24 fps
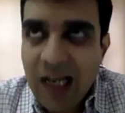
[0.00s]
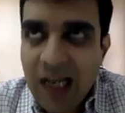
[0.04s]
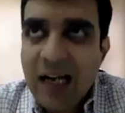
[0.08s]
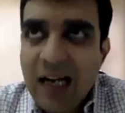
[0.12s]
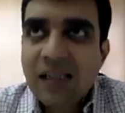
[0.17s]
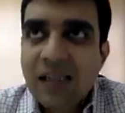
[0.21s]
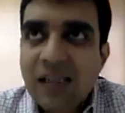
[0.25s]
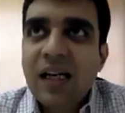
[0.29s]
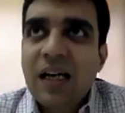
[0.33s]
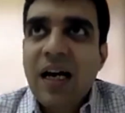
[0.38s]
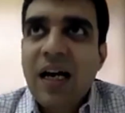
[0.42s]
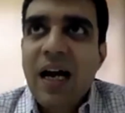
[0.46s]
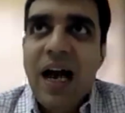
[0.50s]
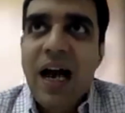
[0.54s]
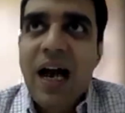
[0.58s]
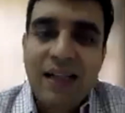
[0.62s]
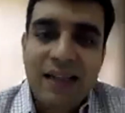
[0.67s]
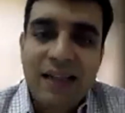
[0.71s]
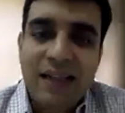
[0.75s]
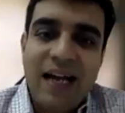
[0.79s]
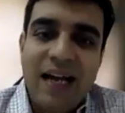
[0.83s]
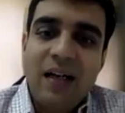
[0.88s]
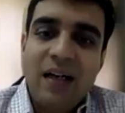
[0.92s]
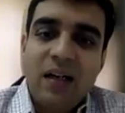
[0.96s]
lakhs,
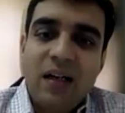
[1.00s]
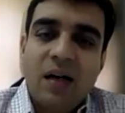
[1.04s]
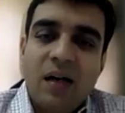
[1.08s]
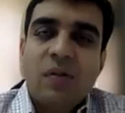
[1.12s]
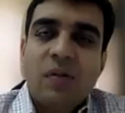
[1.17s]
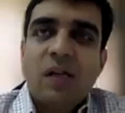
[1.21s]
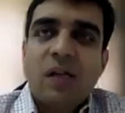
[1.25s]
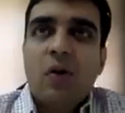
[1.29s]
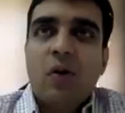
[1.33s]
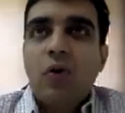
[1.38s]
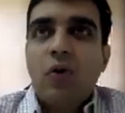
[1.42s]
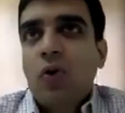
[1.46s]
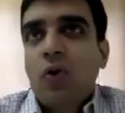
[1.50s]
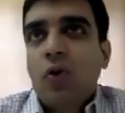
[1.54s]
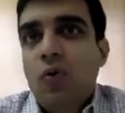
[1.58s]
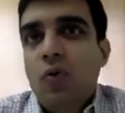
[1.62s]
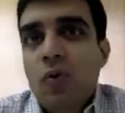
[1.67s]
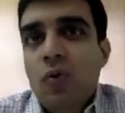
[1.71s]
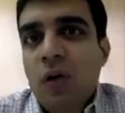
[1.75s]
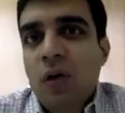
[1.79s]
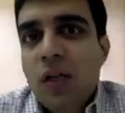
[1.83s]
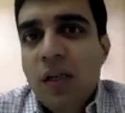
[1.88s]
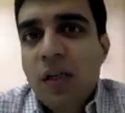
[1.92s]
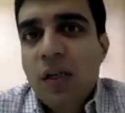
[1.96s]
and that comes out
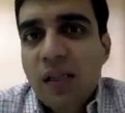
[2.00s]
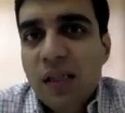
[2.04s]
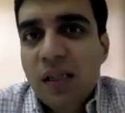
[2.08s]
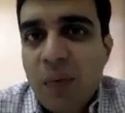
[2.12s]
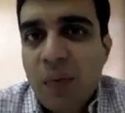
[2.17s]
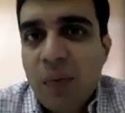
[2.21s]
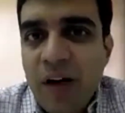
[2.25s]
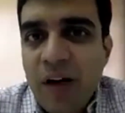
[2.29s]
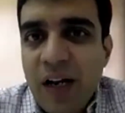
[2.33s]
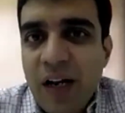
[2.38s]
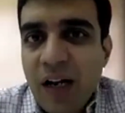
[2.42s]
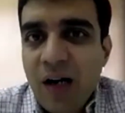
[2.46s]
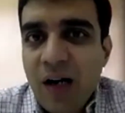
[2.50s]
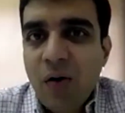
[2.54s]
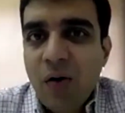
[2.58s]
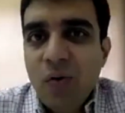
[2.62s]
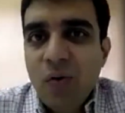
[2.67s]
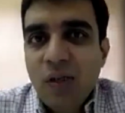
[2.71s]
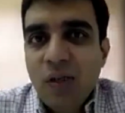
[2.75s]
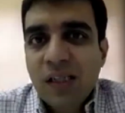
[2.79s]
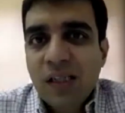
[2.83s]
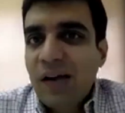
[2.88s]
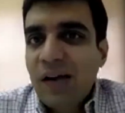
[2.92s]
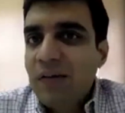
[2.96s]
to somewhere
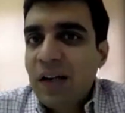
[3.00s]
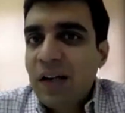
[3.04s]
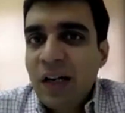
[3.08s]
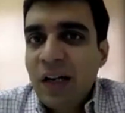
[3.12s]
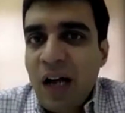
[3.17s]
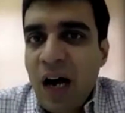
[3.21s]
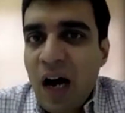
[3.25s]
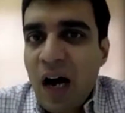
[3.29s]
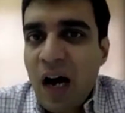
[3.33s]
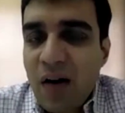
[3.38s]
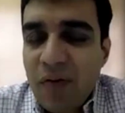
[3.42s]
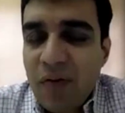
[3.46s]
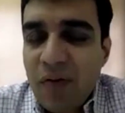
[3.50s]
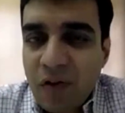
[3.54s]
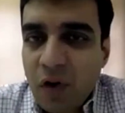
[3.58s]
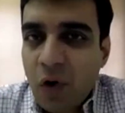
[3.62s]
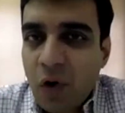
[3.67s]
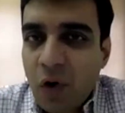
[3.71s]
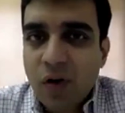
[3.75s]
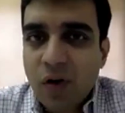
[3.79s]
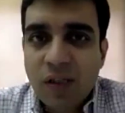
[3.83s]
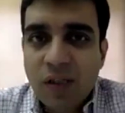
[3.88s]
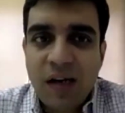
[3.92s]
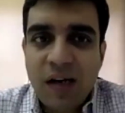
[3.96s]
around 7.5
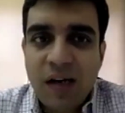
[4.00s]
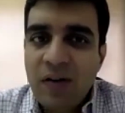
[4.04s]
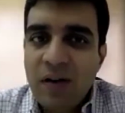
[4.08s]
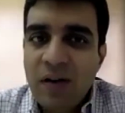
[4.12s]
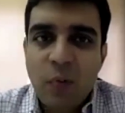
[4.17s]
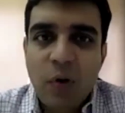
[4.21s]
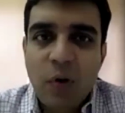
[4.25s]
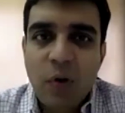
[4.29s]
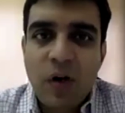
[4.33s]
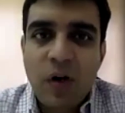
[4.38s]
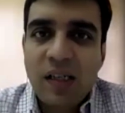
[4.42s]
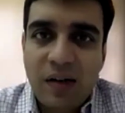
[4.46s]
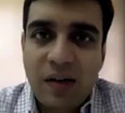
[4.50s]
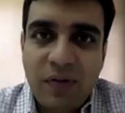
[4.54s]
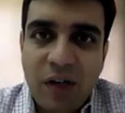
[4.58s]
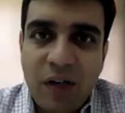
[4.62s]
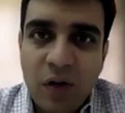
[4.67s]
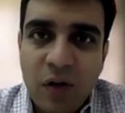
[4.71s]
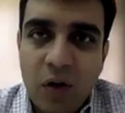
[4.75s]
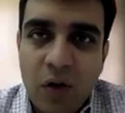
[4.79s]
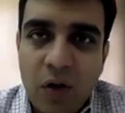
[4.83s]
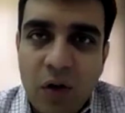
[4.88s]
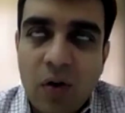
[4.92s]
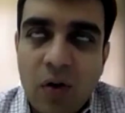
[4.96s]
crores,
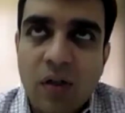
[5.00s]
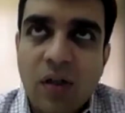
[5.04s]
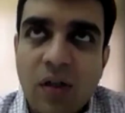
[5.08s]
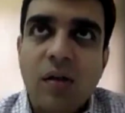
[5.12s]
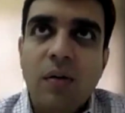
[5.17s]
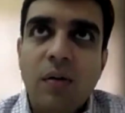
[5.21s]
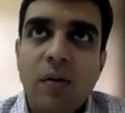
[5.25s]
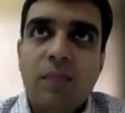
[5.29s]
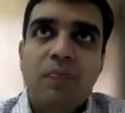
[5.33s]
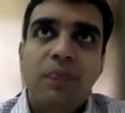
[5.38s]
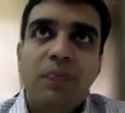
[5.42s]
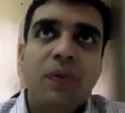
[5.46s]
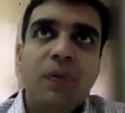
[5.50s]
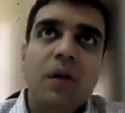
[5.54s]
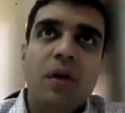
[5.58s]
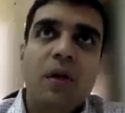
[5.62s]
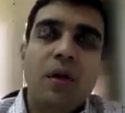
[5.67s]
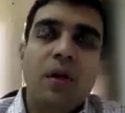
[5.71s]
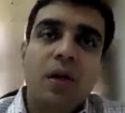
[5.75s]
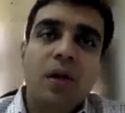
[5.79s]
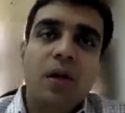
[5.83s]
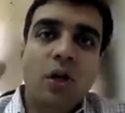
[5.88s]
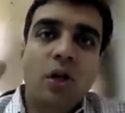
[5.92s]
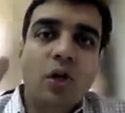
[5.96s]
7.7 crores.
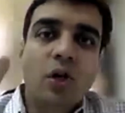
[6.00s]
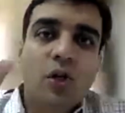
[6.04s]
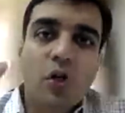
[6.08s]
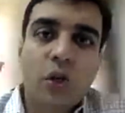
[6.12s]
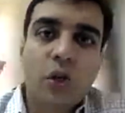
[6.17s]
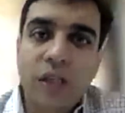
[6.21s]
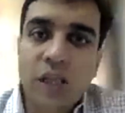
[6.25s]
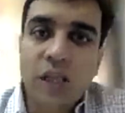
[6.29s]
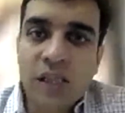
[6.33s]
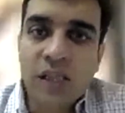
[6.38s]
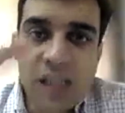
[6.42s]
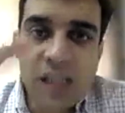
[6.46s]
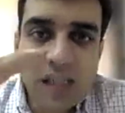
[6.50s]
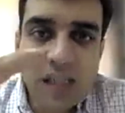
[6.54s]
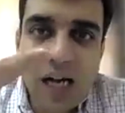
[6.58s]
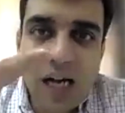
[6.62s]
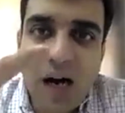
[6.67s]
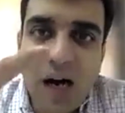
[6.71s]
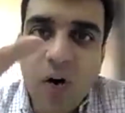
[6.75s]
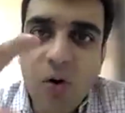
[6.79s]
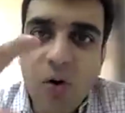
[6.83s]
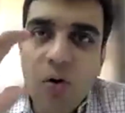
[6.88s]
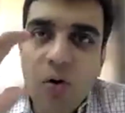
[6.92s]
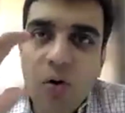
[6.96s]
So this is
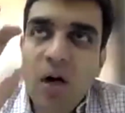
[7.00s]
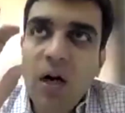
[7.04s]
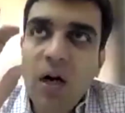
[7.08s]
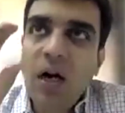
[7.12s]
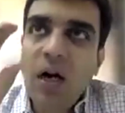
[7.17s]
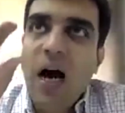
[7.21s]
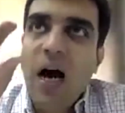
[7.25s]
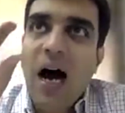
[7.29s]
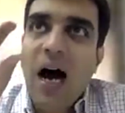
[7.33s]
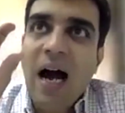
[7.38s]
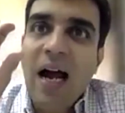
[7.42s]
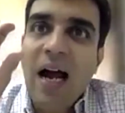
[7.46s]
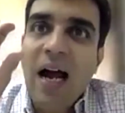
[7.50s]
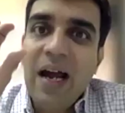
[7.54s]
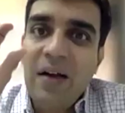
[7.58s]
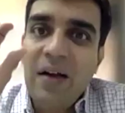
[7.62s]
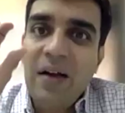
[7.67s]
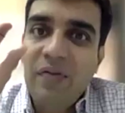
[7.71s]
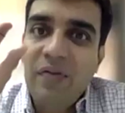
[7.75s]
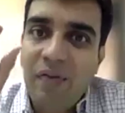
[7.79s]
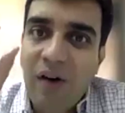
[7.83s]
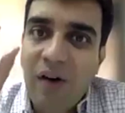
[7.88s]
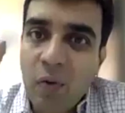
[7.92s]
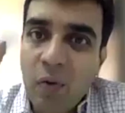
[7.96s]
how I
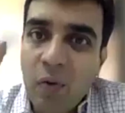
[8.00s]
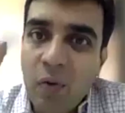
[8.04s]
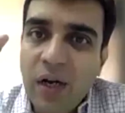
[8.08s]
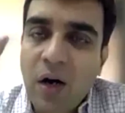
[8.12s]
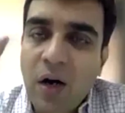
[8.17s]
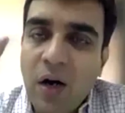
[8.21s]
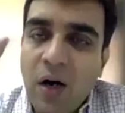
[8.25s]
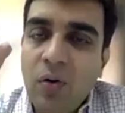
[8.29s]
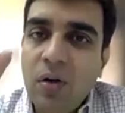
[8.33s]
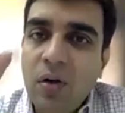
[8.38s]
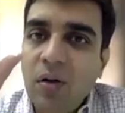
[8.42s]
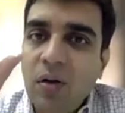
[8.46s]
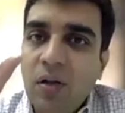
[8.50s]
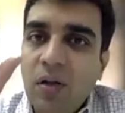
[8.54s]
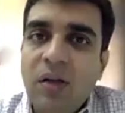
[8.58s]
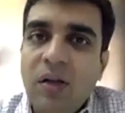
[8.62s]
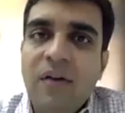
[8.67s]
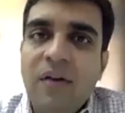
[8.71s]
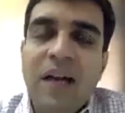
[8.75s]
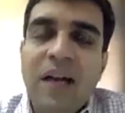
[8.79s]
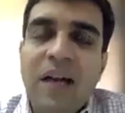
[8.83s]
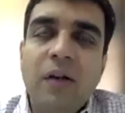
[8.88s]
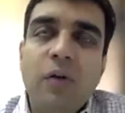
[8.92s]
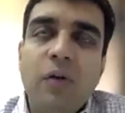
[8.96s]
have found out
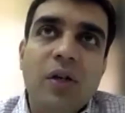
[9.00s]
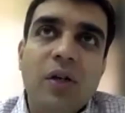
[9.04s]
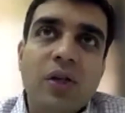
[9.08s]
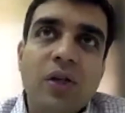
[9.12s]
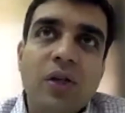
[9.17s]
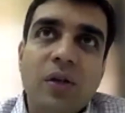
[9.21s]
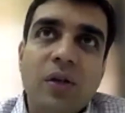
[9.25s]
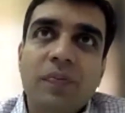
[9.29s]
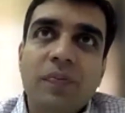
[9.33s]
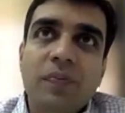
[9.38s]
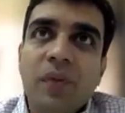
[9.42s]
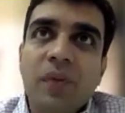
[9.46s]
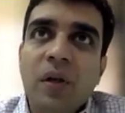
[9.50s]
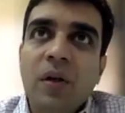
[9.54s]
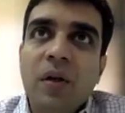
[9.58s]
the valuation.